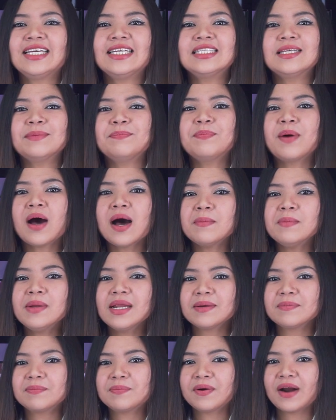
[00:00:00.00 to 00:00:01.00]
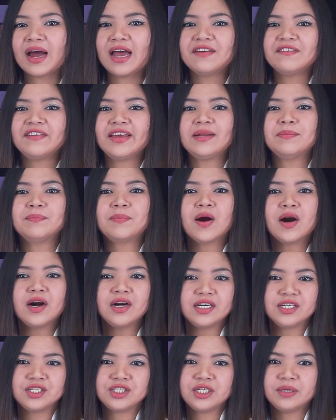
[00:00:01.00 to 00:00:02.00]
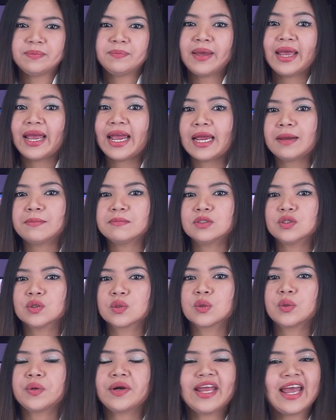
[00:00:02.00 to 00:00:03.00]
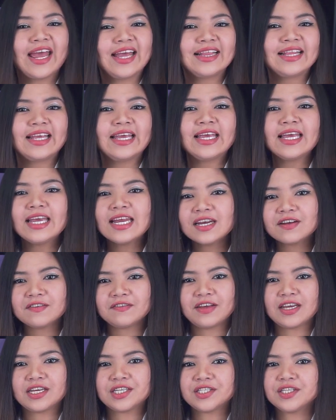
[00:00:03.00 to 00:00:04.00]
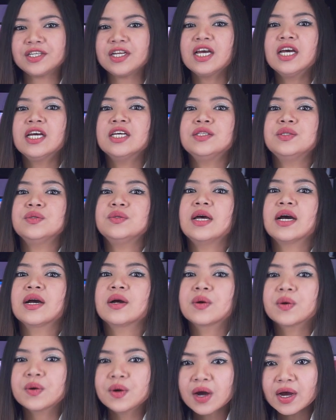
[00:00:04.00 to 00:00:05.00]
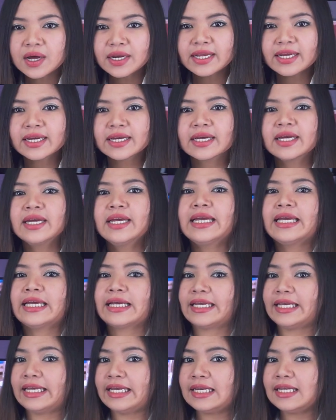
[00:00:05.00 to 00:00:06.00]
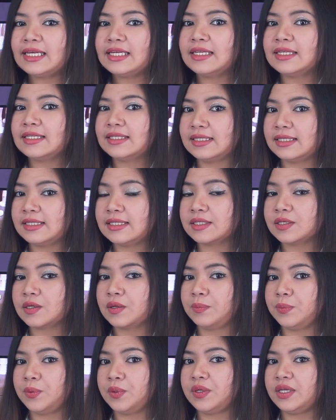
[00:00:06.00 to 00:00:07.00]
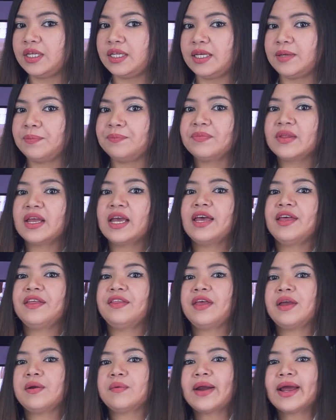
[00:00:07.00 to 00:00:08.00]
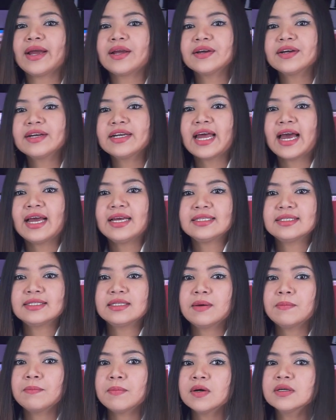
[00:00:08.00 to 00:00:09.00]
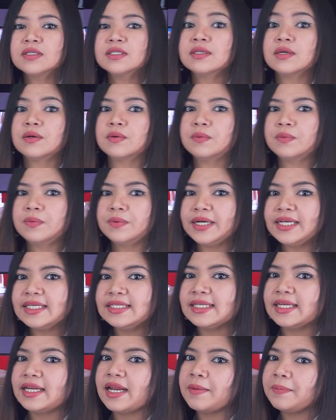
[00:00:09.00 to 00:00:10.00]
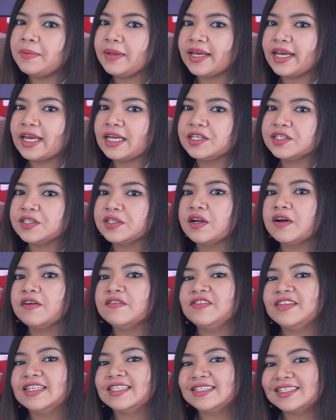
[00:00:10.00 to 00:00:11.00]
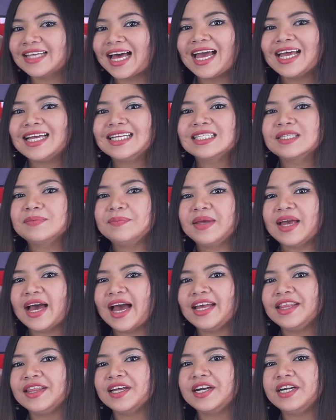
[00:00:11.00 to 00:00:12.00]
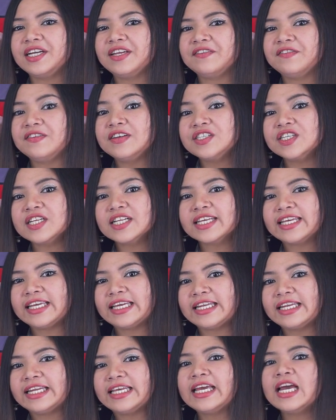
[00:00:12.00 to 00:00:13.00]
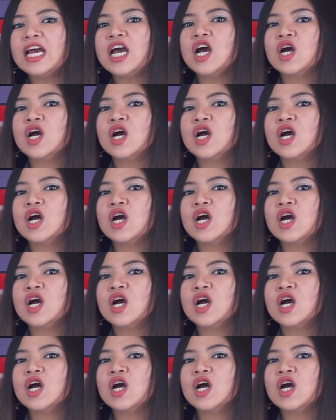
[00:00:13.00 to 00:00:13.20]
is a public-private partnership aimed to create innovation to the chronic kidney disease community. They recognize the most recent application of the science behind the artificial kidney,